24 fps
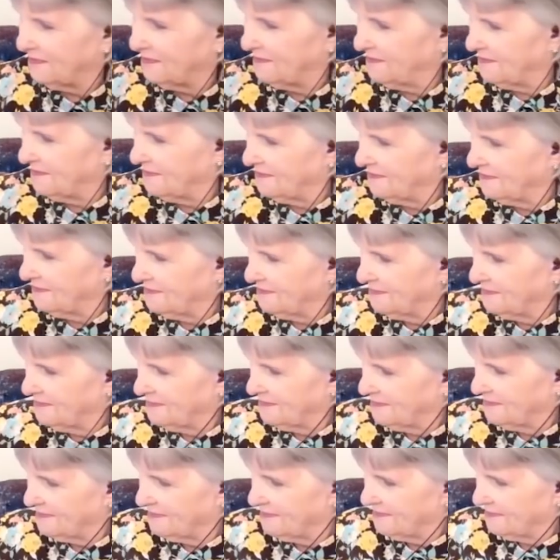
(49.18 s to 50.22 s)

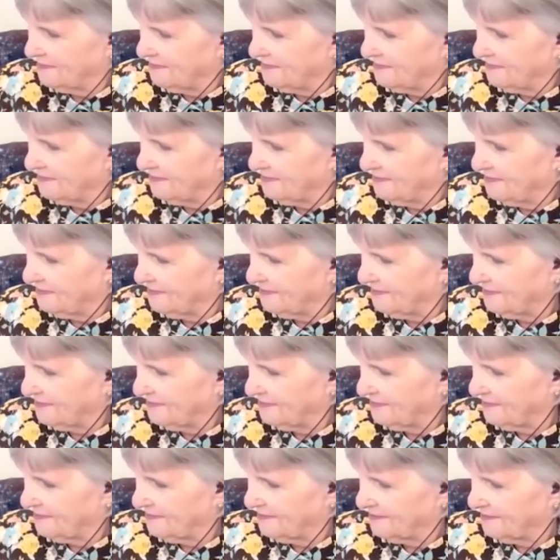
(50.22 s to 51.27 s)

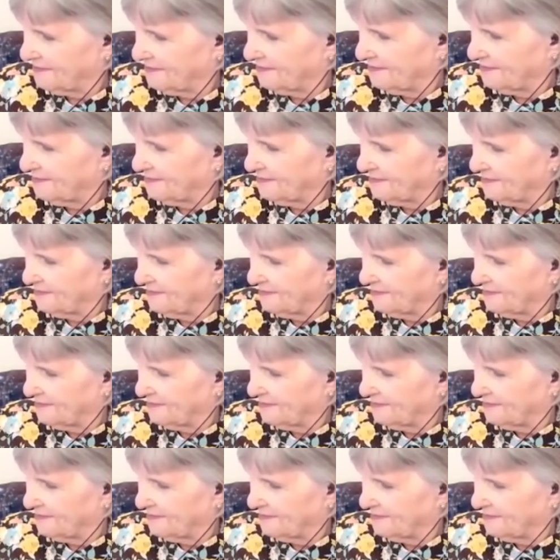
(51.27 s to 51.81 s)
This person isn't speaking.